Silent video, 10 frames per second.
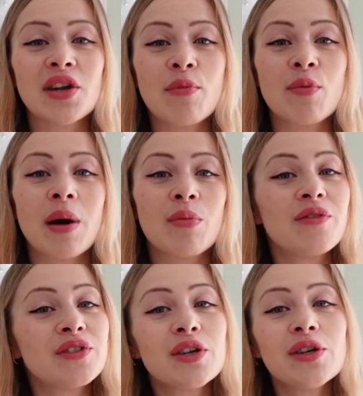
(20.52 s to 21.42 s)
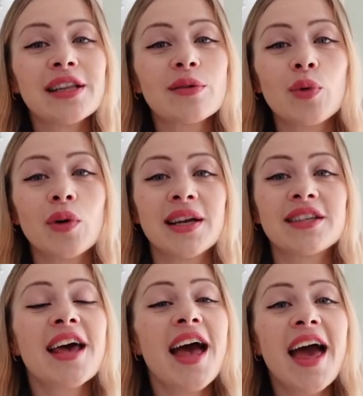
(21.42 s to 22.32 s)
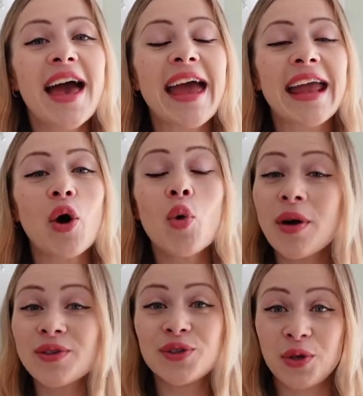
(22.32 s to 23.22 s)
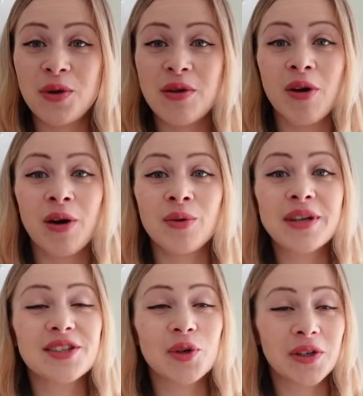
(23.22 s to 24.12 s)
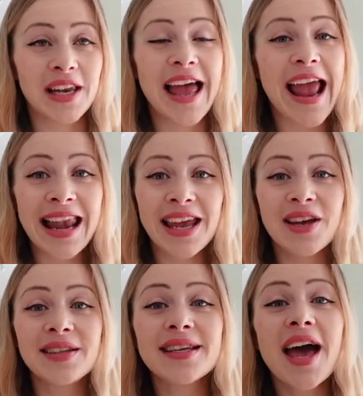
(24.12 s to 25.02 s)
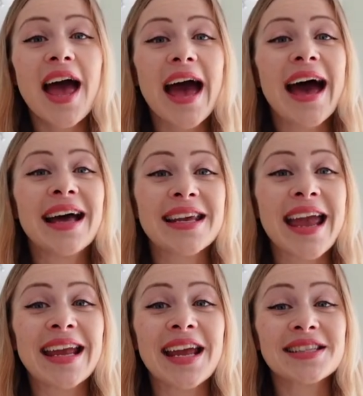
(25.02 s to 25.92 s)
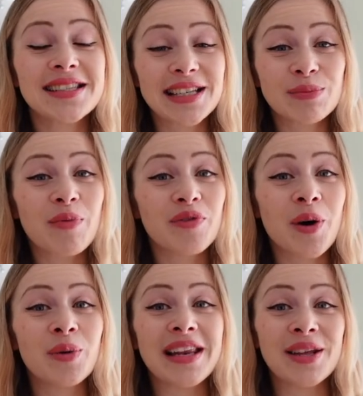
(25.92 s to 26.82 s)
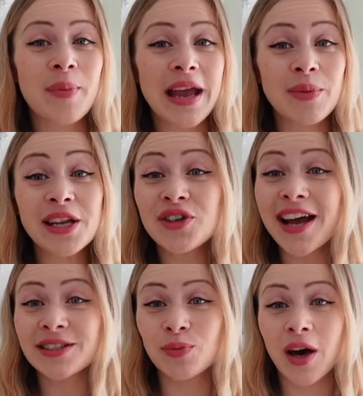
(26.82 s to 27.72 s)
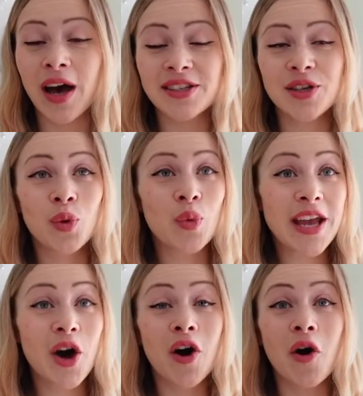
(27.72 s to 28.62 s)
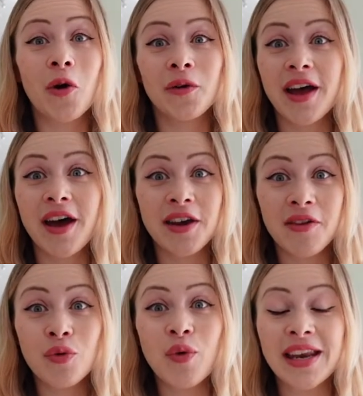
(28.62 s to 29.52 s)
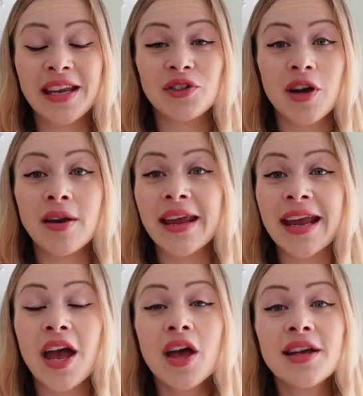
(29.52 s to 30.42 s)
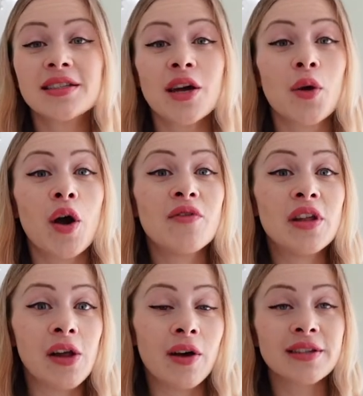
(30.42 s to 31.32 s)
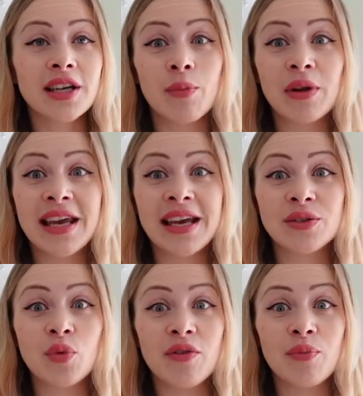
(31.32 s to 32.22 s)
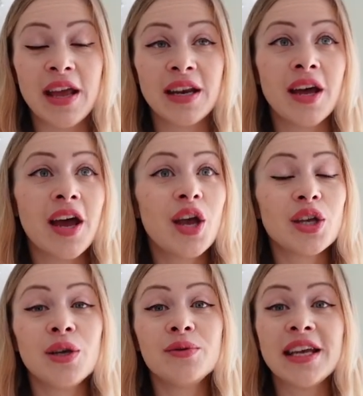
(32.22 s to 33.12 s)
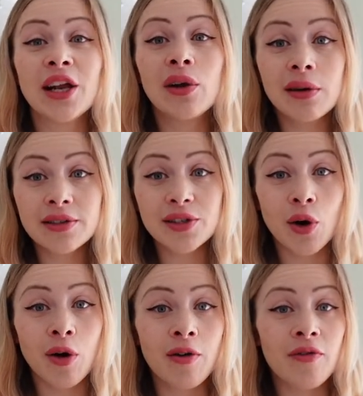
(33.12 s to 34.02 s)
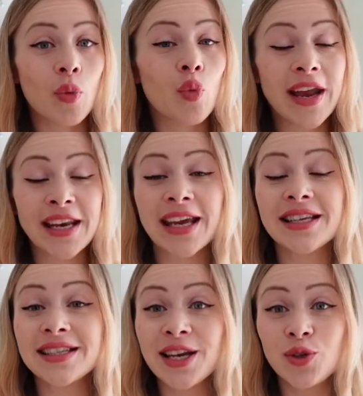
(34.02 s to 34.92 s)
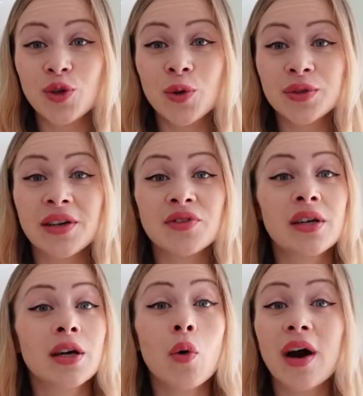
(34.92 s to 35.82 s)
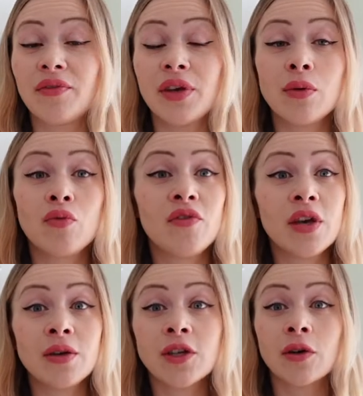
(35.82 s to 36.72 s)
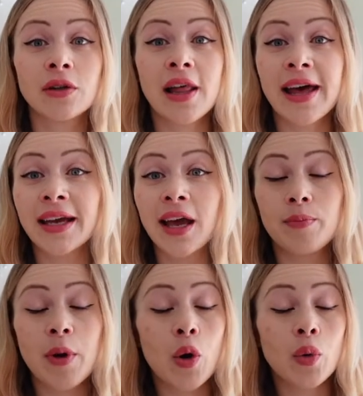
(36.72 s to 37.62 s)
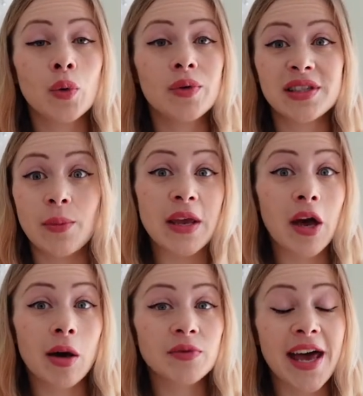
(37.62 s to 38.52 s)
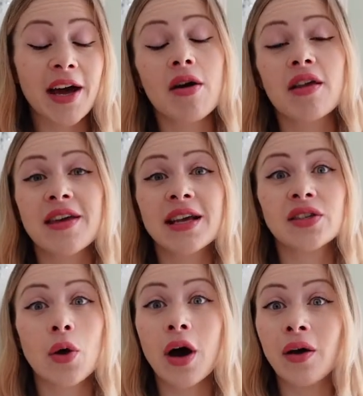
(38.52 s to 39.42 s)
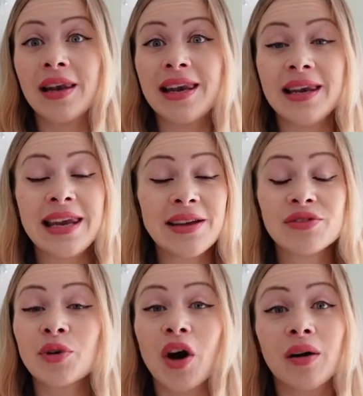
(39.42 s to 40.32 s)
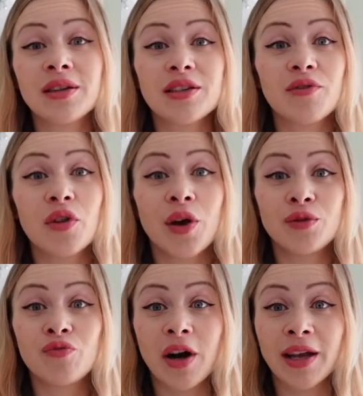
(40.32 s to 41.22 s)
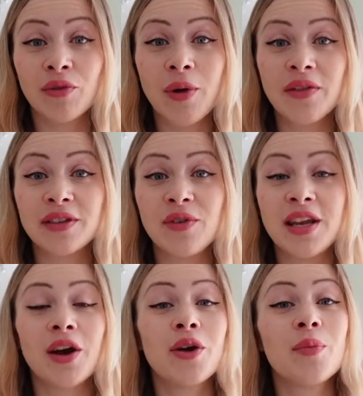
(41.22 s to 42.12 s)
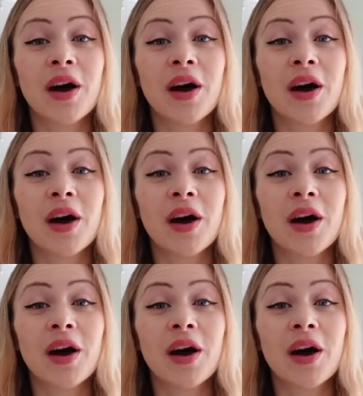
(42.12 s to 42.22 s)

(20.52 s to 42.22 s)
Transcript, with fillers: I'm a mum of two little boys, a almost two year old toddler Elliot and a six month old little baby Jasper. So we are on another weaning journey. So over the last couple of years, we've been using lots of weaning essentials. I've done quite a few reviews on like bowls, sippy cups, that kind of thing. So I'll leave some cards for those running throughout this video.